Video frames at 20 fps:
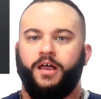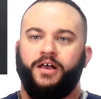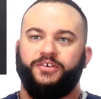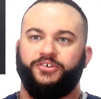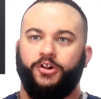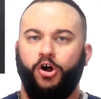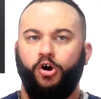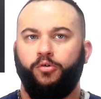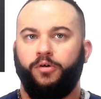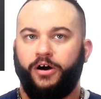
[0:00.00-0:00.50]

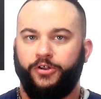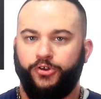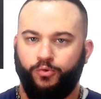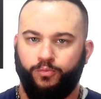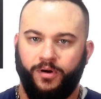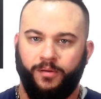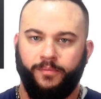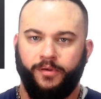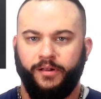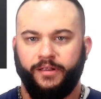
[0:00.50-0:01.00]
So, oh, I knew
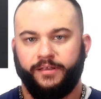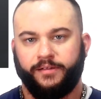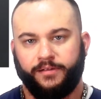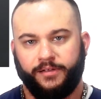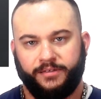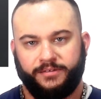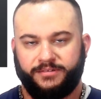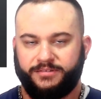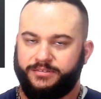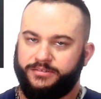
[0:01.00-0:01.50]
1 million.
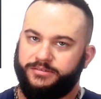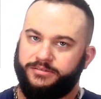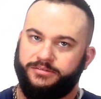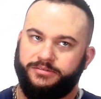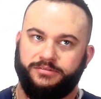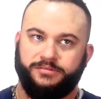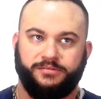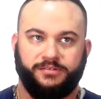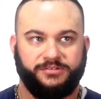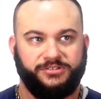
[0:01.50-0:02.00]

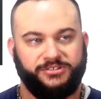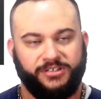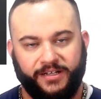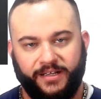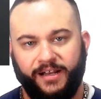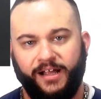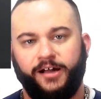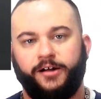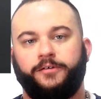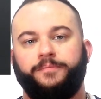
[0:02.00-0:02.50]
Let's
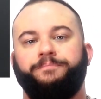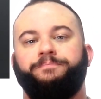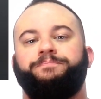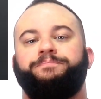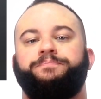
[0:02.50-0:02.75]
check it out.